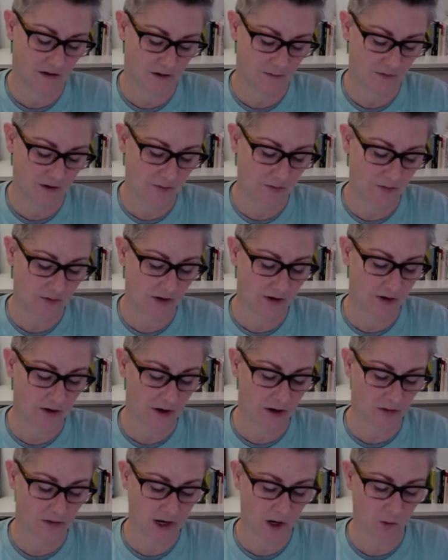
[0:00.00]
People want to
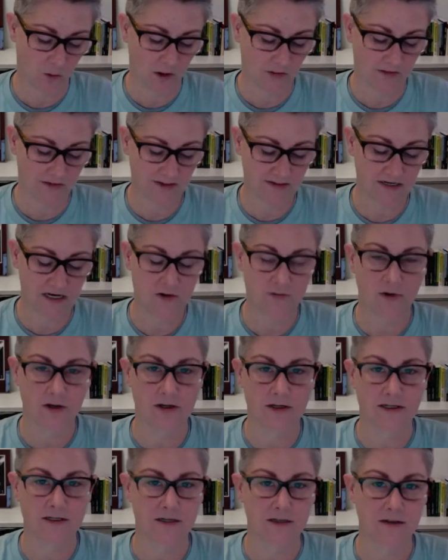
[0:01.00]
know like what the secret
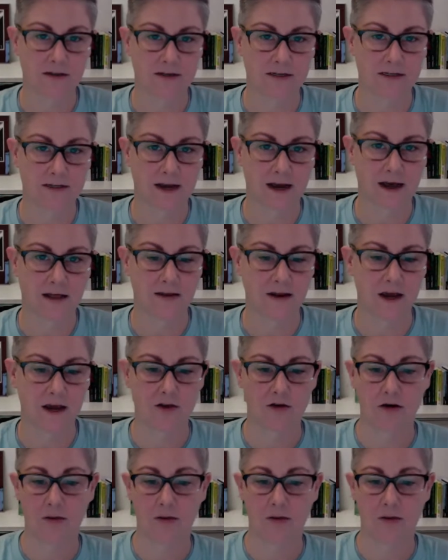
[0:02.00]
is to this, that, and the other.